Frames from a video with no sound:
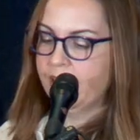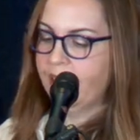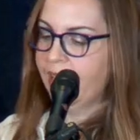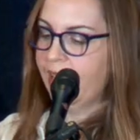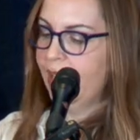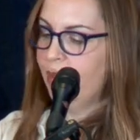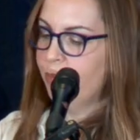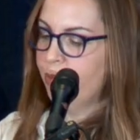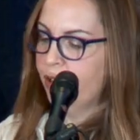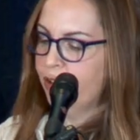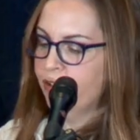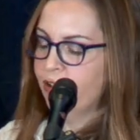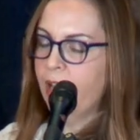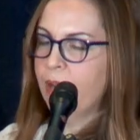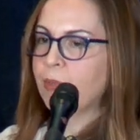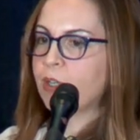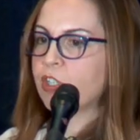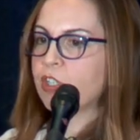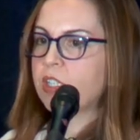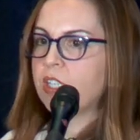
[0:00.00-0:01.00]
that the game
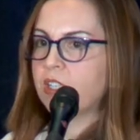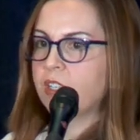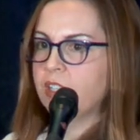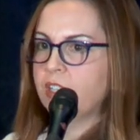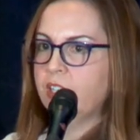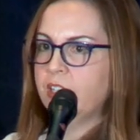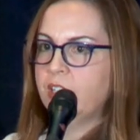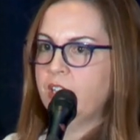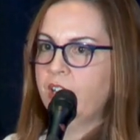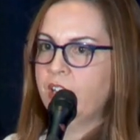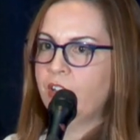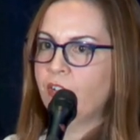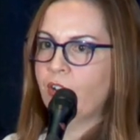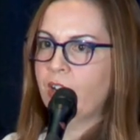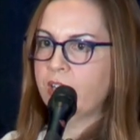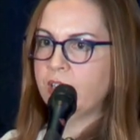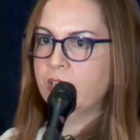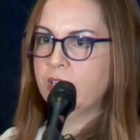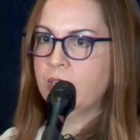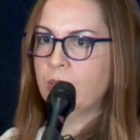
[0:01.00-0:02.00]
programmers didn't intend or
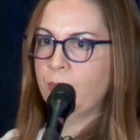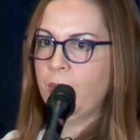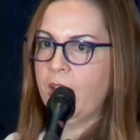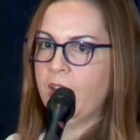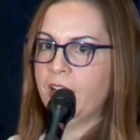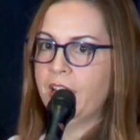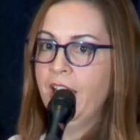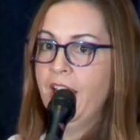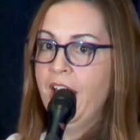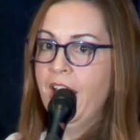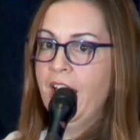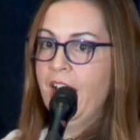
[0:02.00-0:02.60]
anticipate.